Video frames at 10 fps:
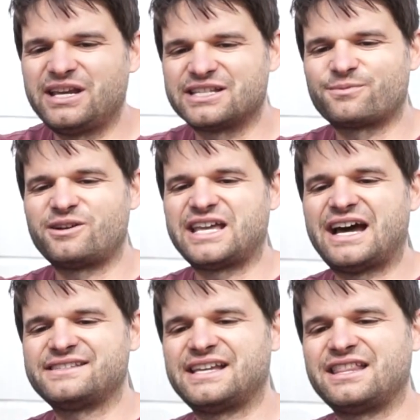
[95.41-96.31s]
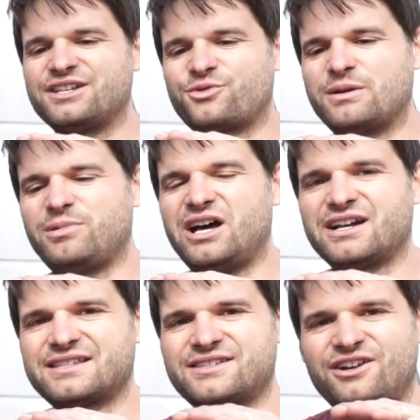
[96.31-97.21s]
is where the outside of the tread
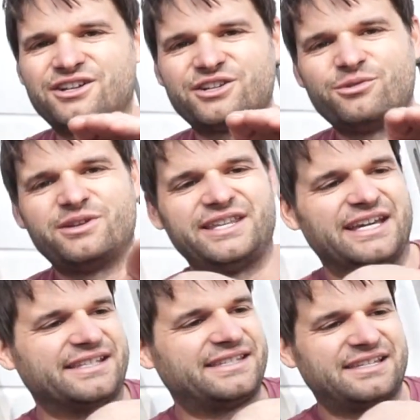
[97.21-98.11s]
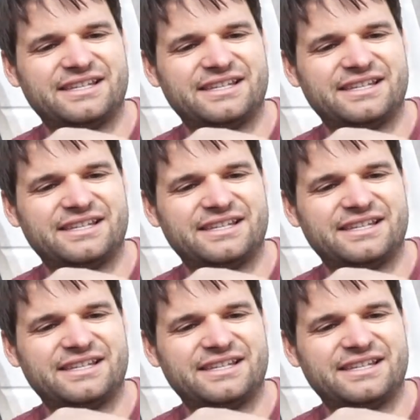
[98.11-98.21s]
blocks start doing this.